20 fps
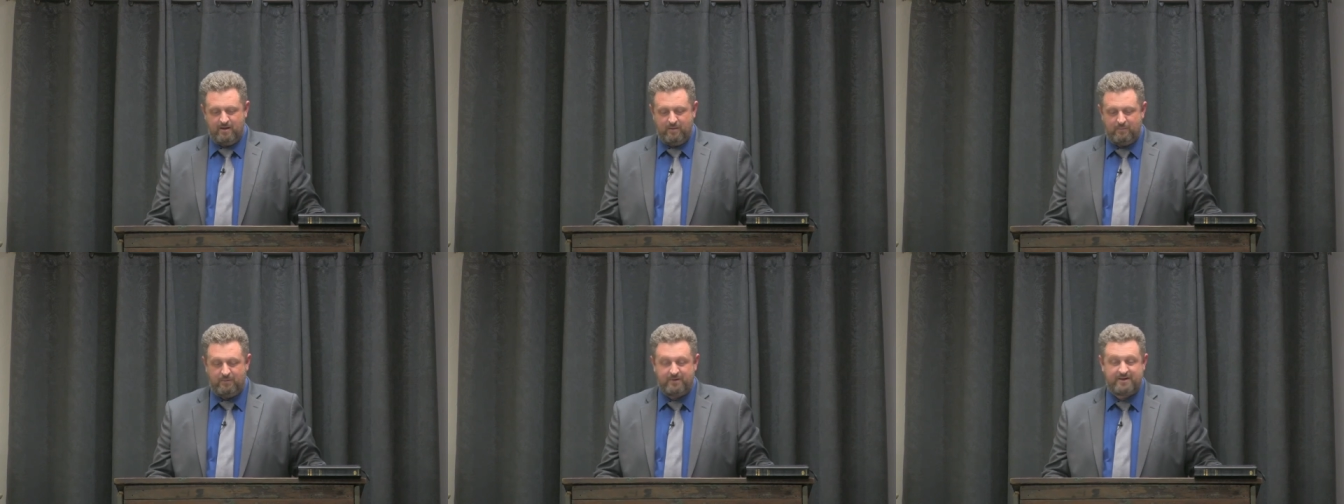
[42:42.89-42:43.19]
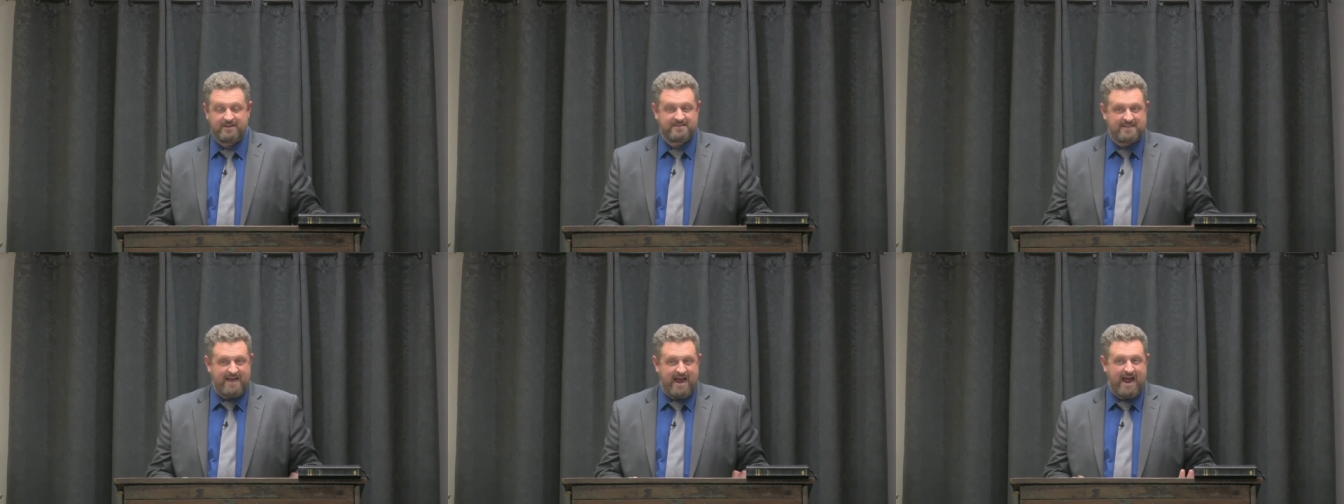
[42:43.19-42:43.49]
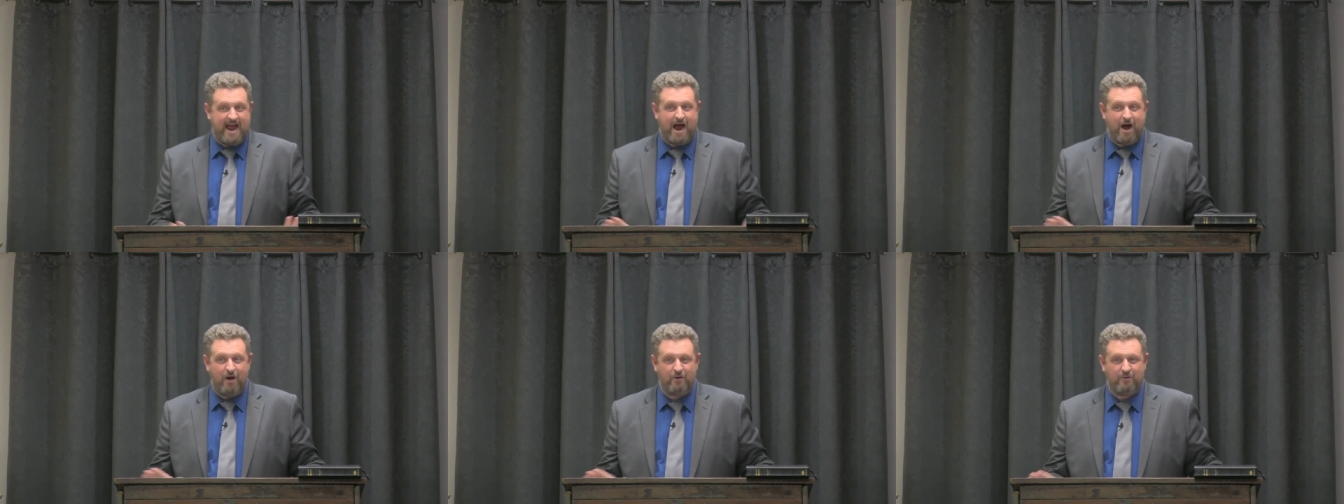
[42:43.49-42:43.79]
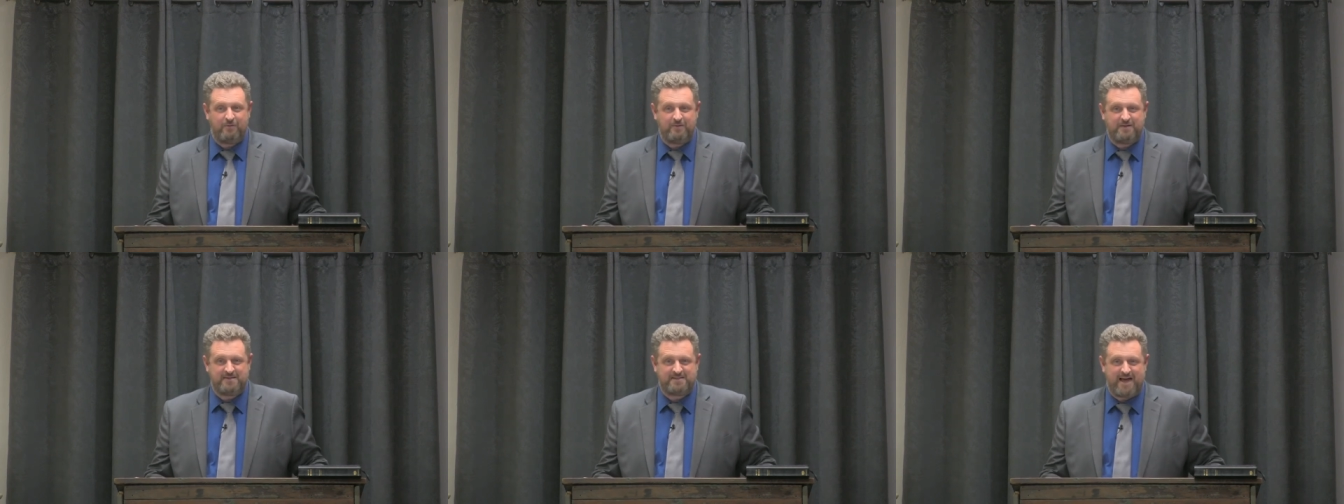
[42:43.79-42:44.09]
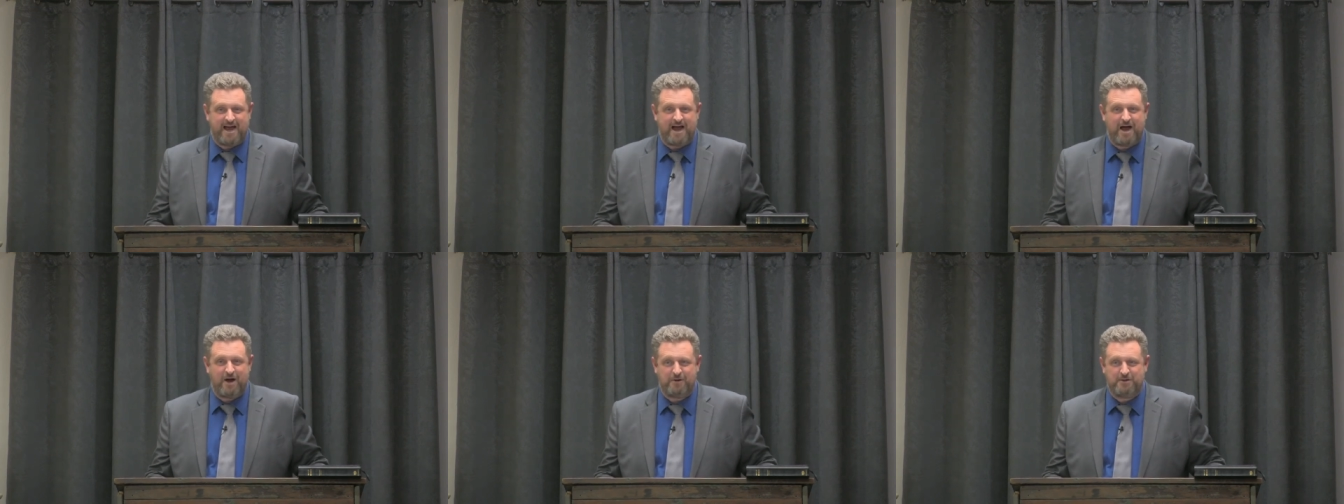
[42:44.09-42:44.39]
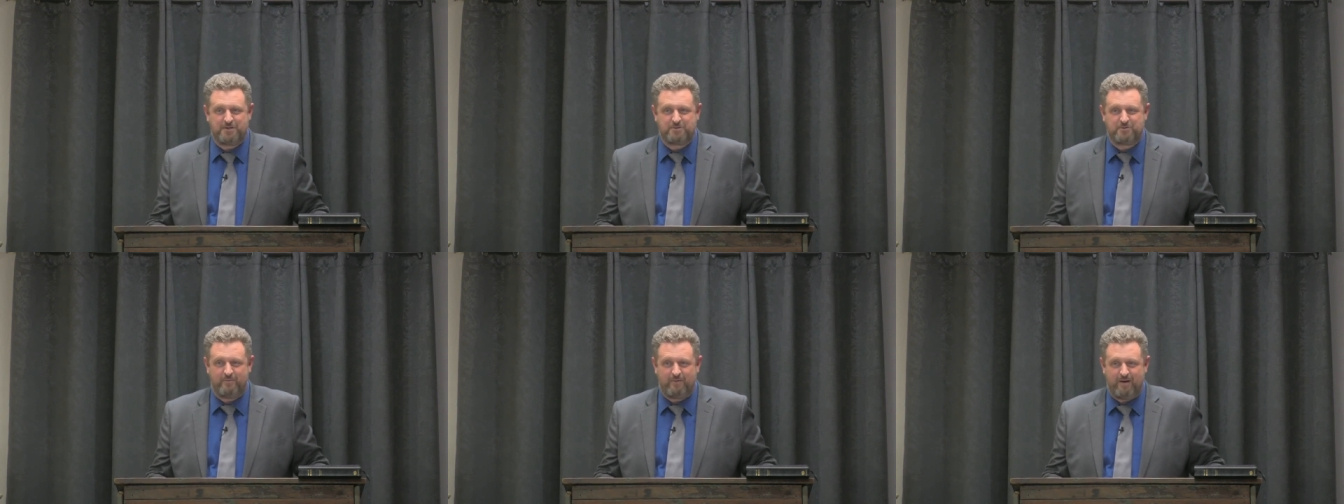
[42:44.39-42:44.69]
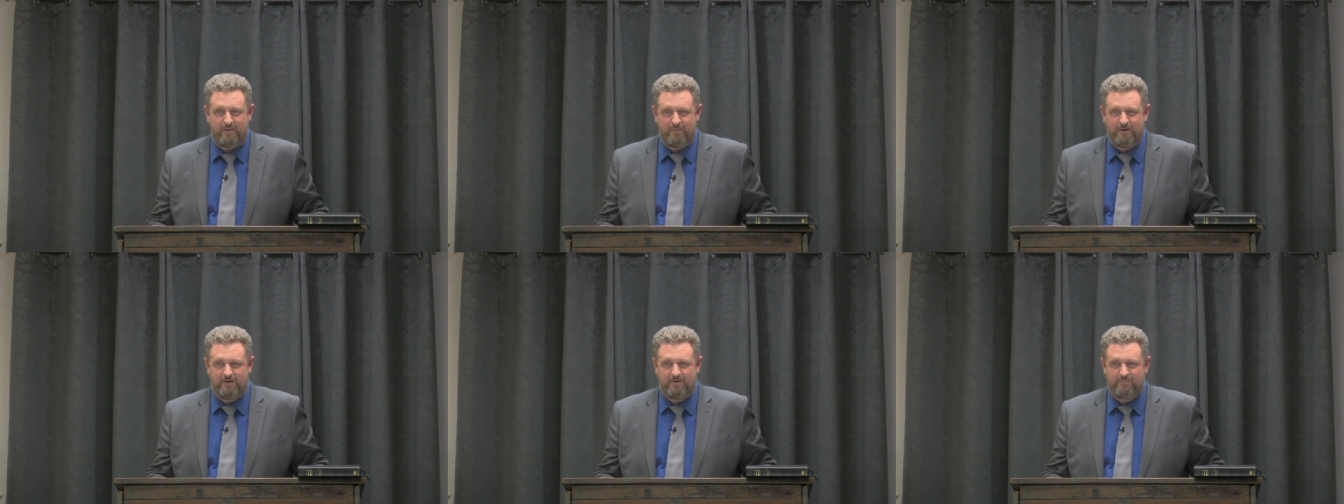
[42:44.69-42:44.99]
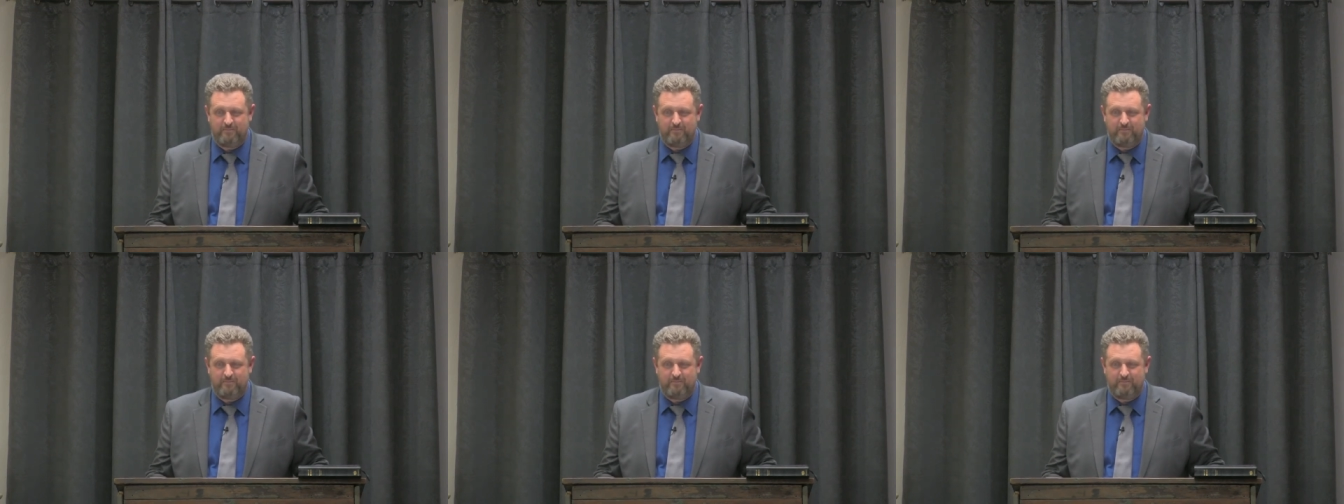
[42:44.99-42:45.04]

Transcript: But is that how is that how he's remembered?